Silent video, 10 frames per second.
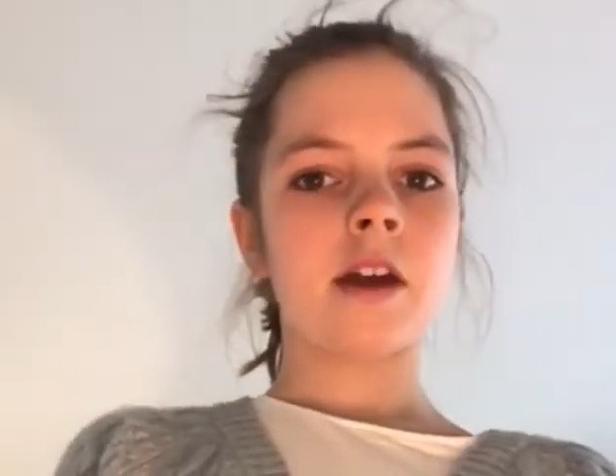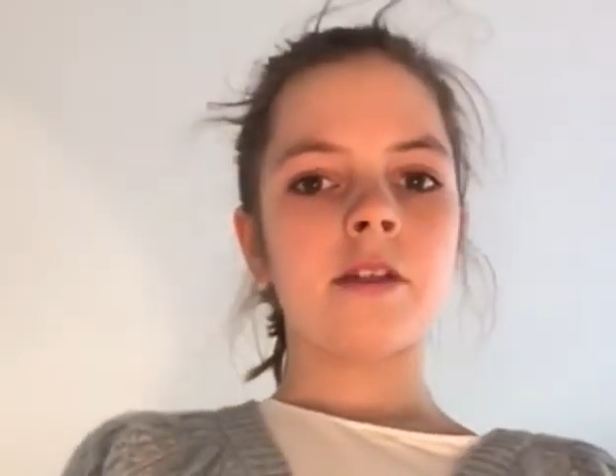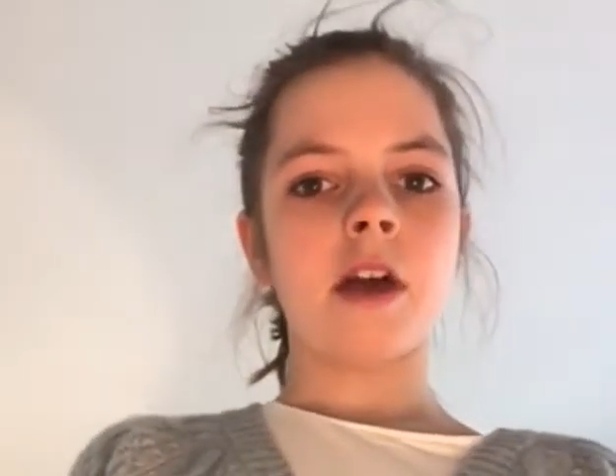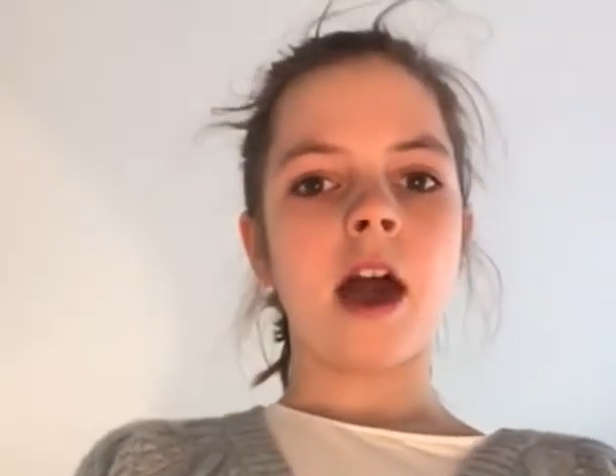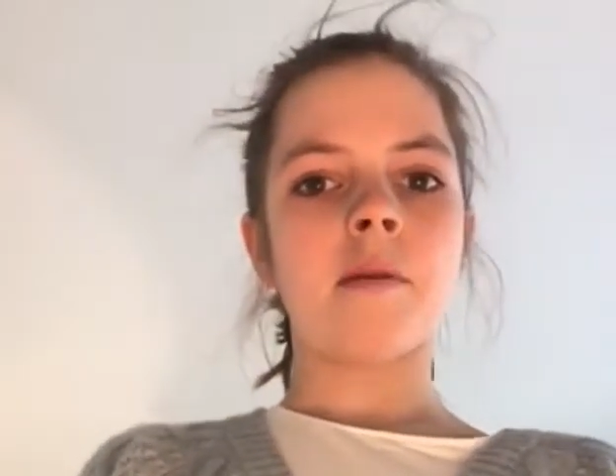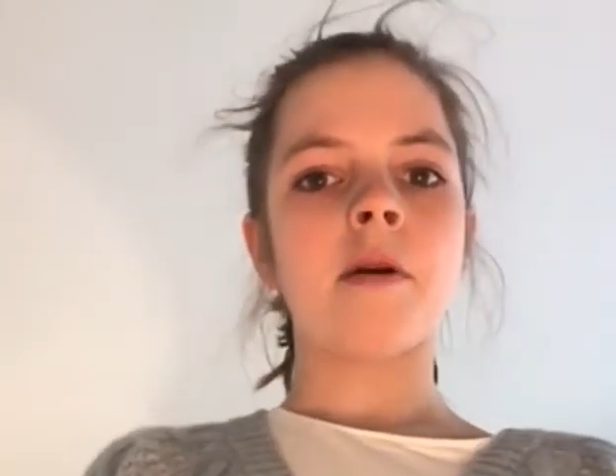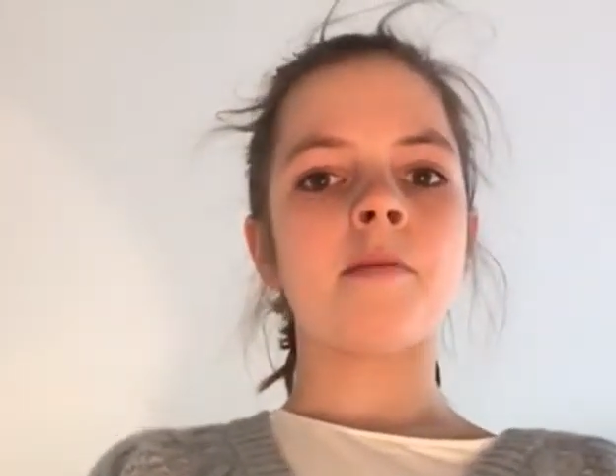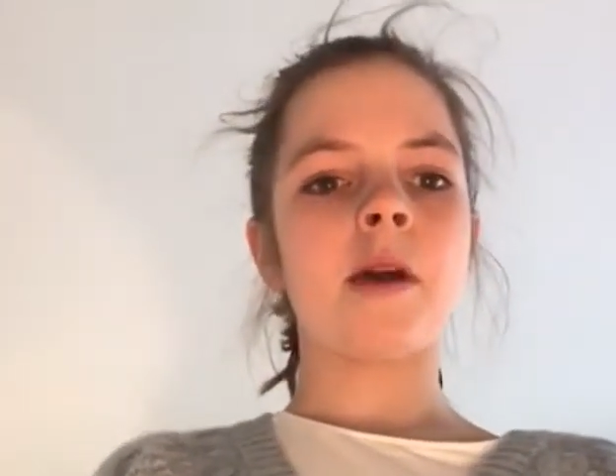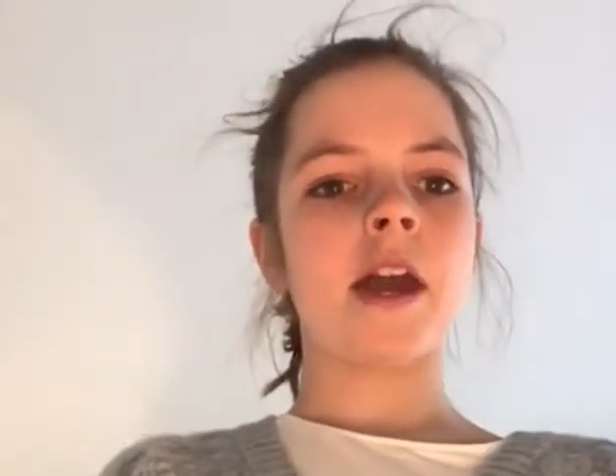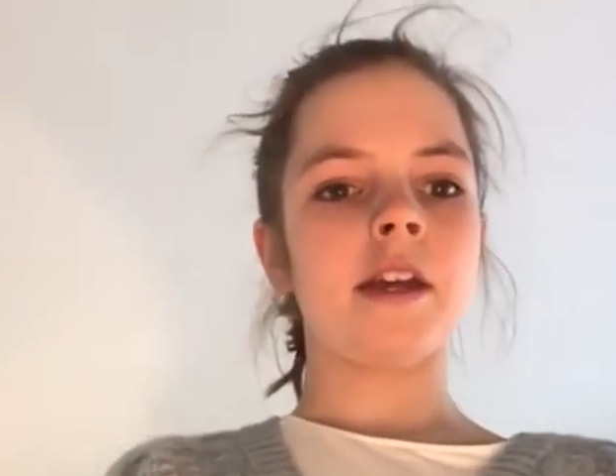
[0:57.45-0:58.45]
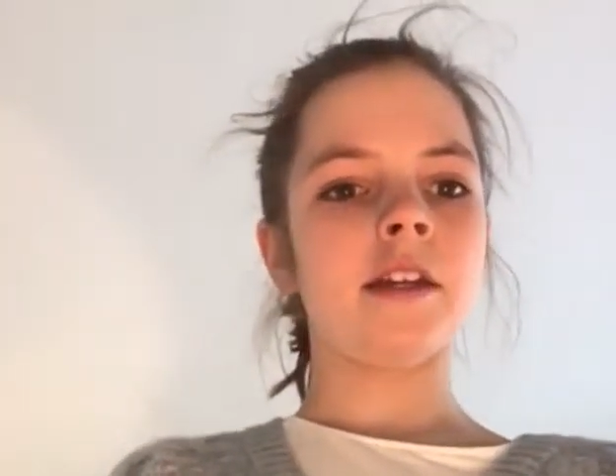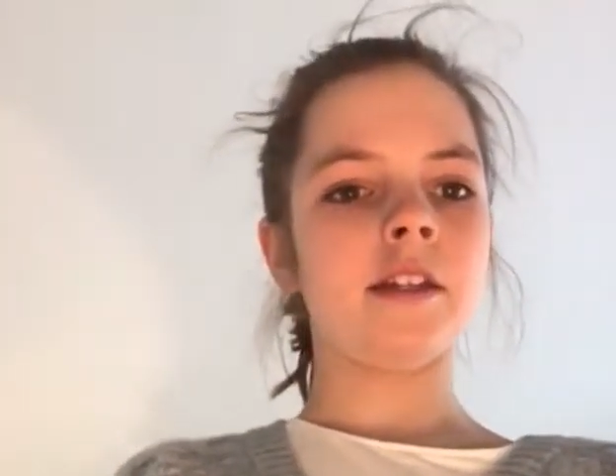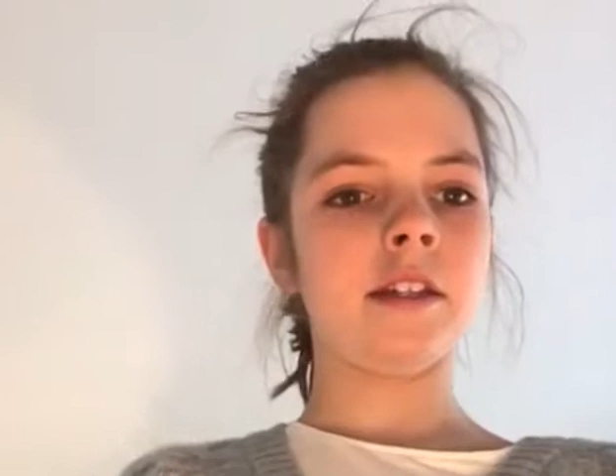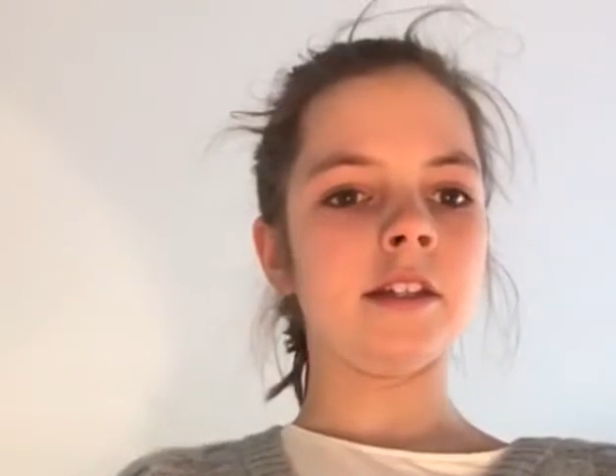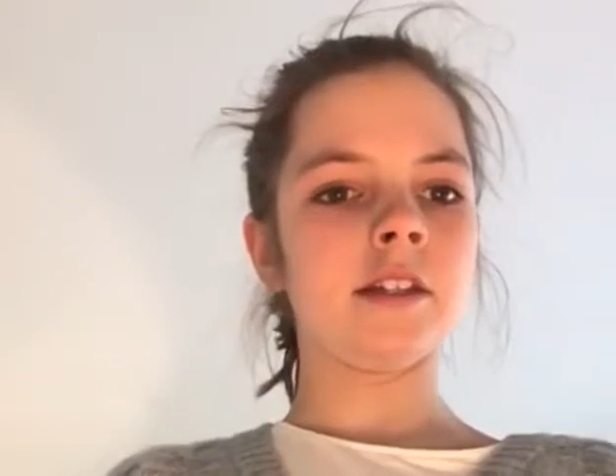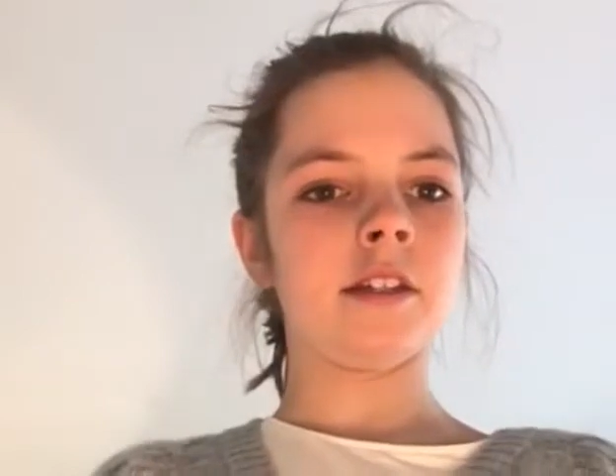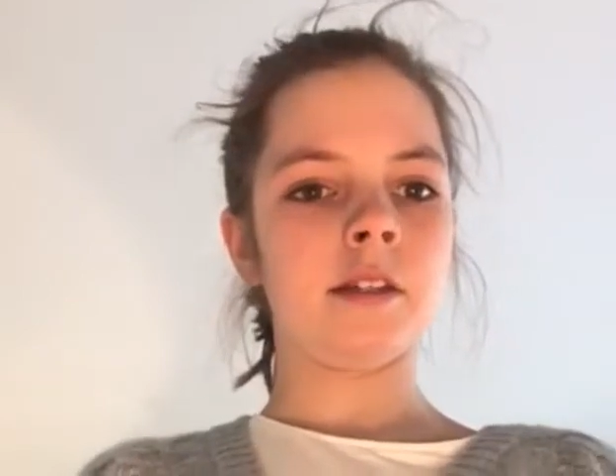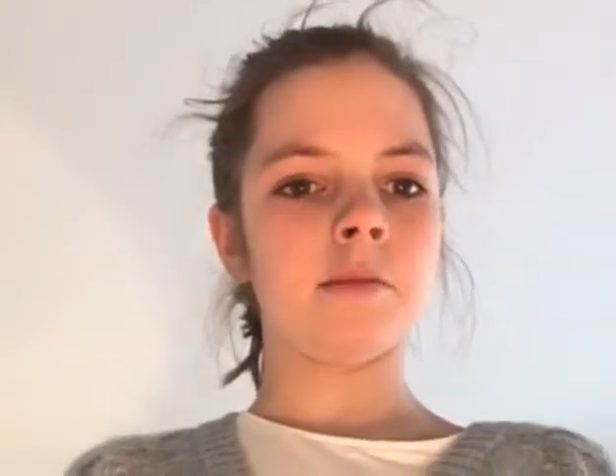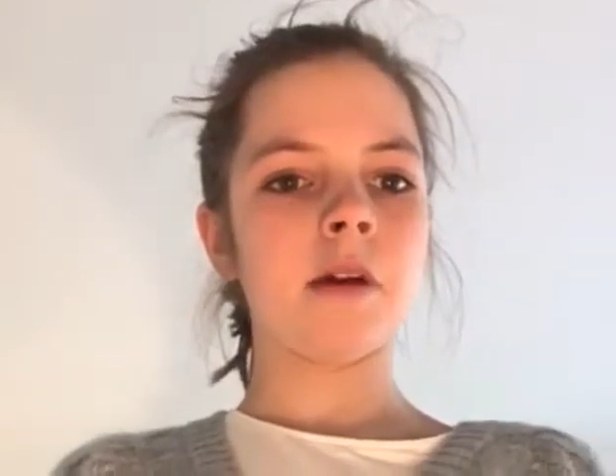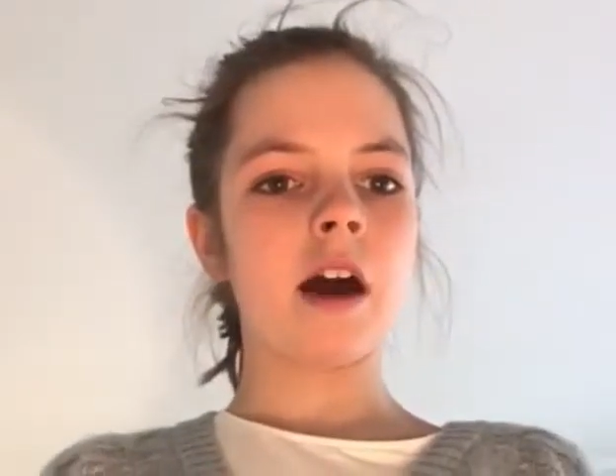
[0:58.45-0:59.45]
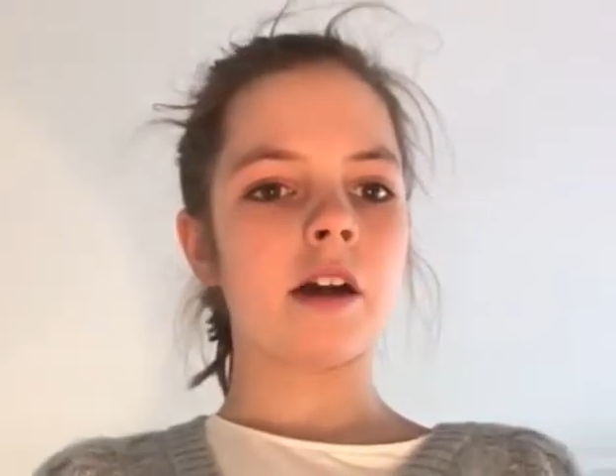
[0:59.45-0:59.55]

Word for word: The MMAE team